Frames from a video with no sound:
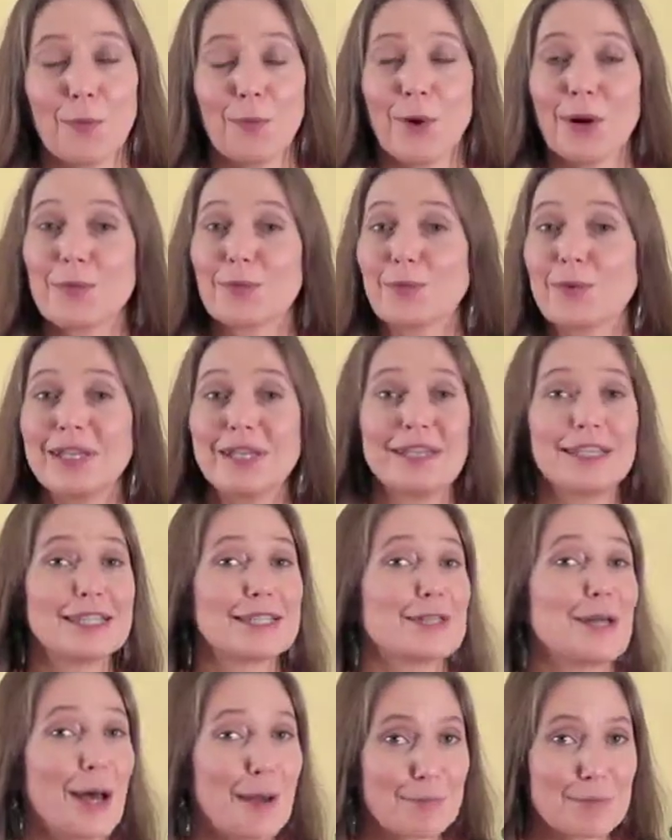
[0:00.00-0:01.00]
What really
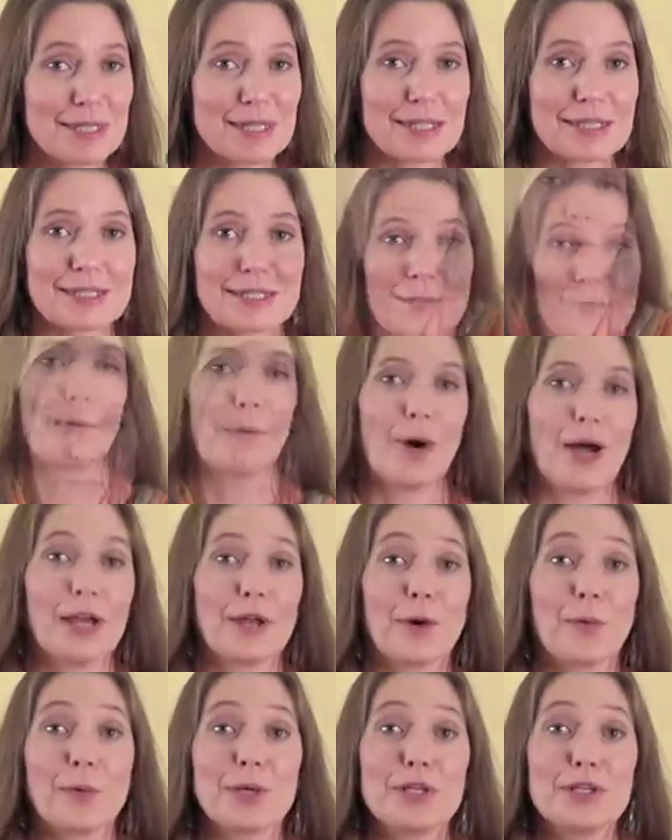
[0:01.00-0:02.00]
stops us? Why
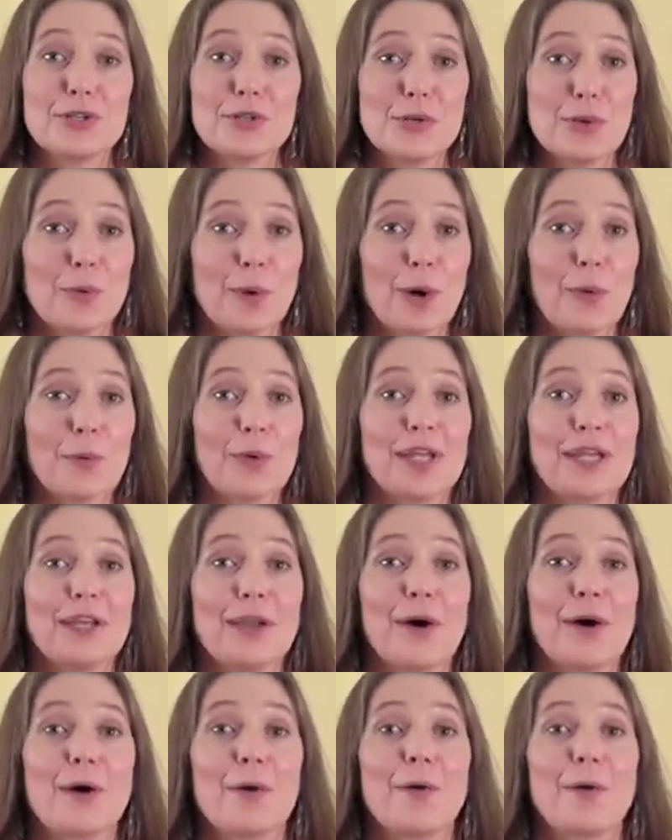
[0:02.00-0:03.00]
don't we do what we
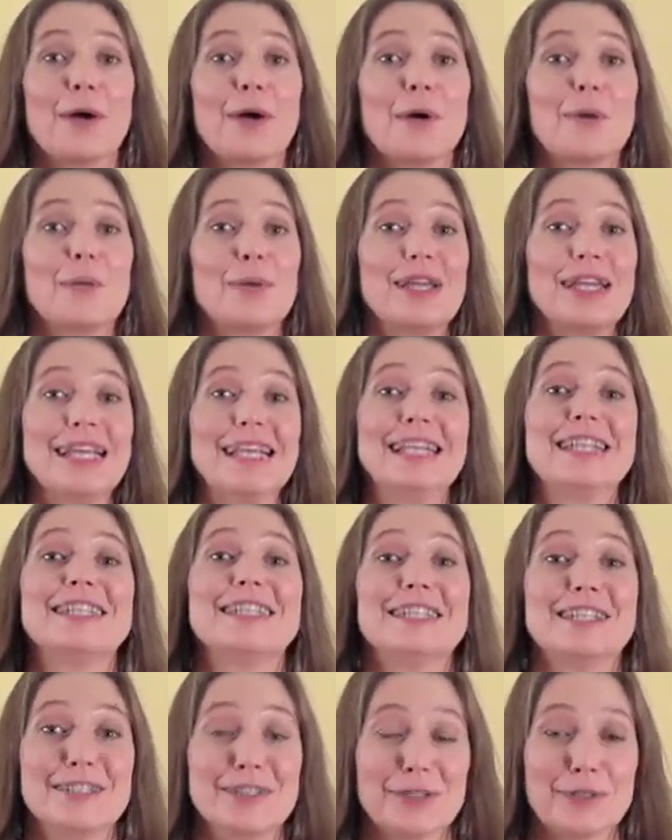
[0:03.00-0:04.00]
know we need
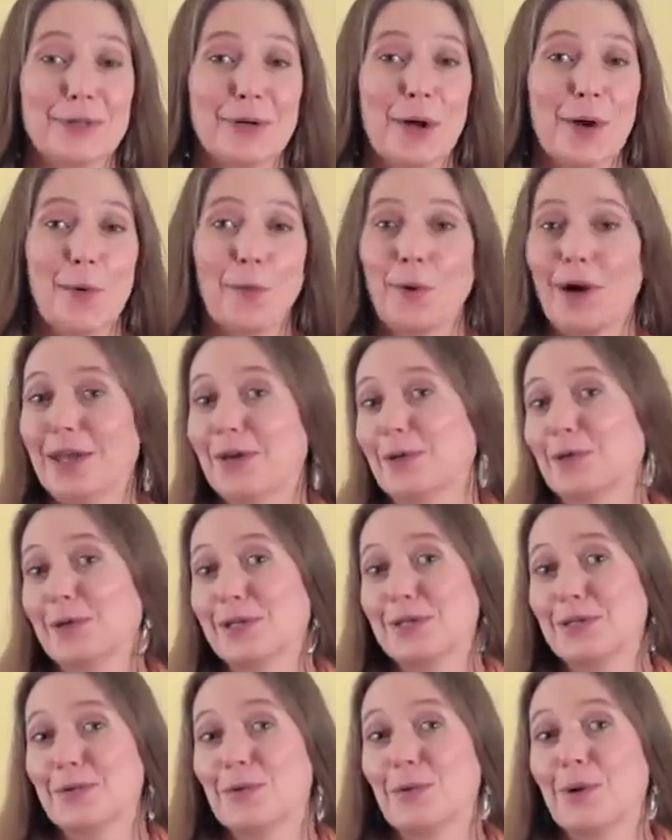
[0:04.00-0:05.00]
to do? Why don't
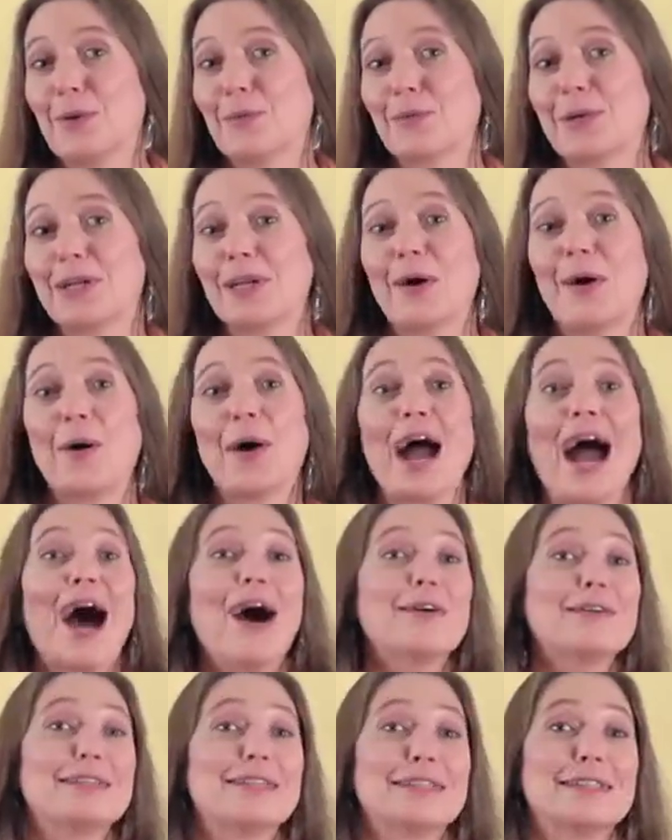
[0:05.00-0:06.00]
we do what we know
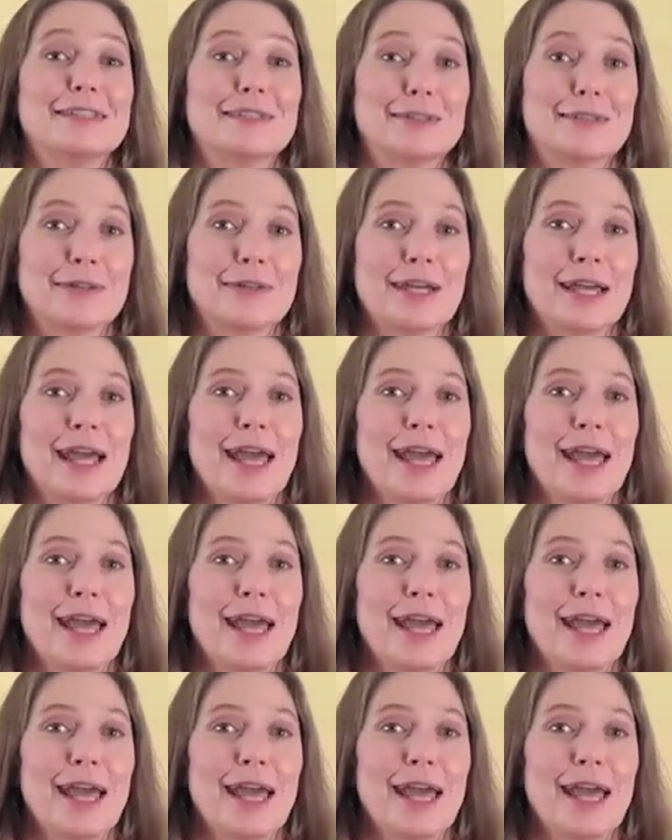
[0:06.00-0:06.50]
how to do?